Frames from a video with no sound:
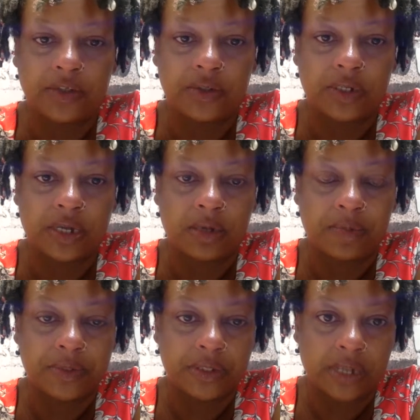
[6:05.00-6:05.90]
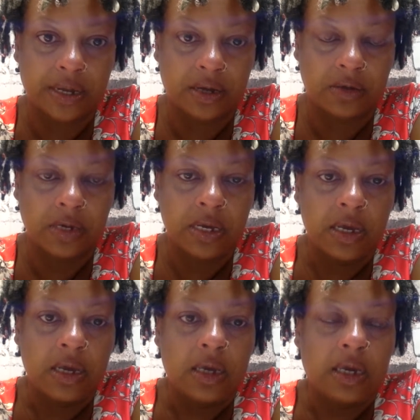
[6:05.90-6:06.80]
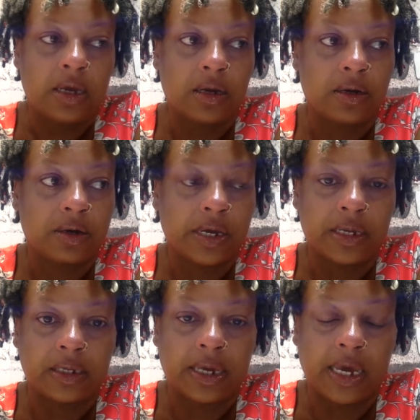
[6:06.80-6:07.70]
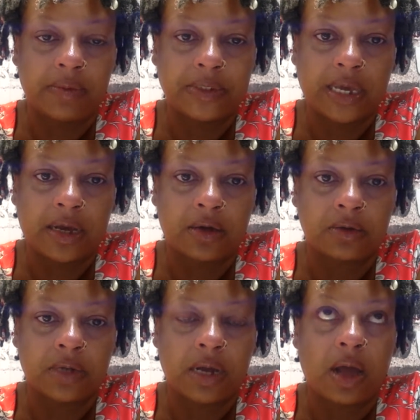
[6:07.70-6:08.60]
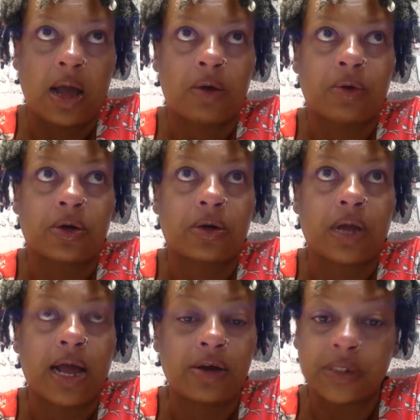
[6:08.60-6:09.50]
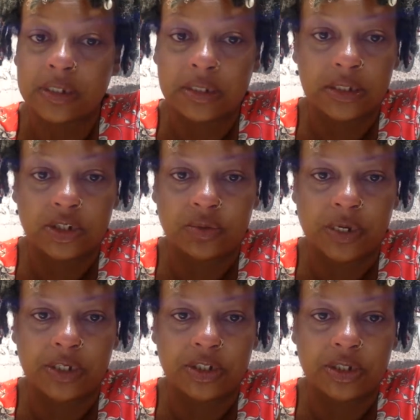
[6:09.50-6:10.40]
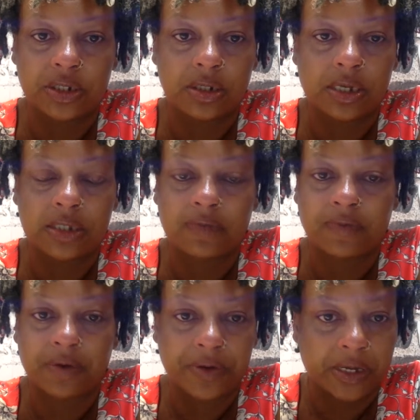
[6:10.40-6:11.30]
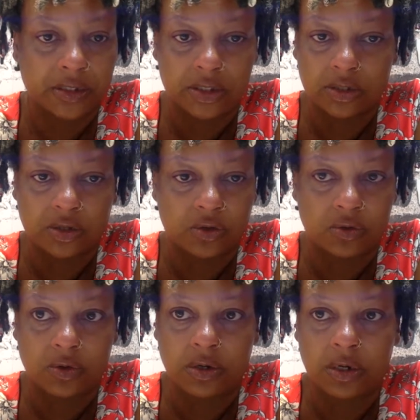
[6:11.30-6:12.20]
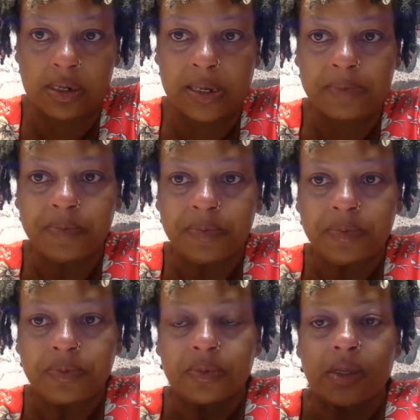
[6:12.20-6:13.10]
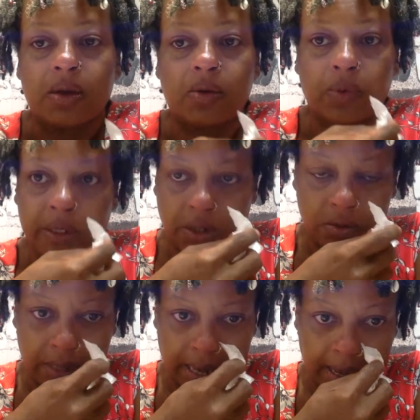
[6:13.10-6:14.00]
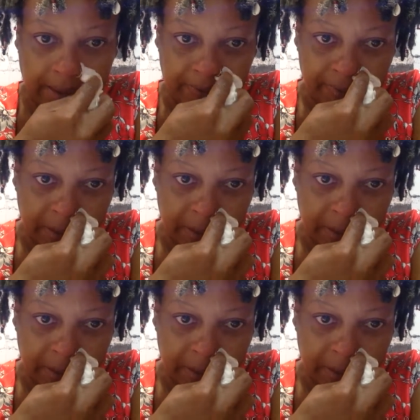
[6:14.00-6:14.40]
you can help us now here in Cape Town. Our housing situation is very insecure. We don't have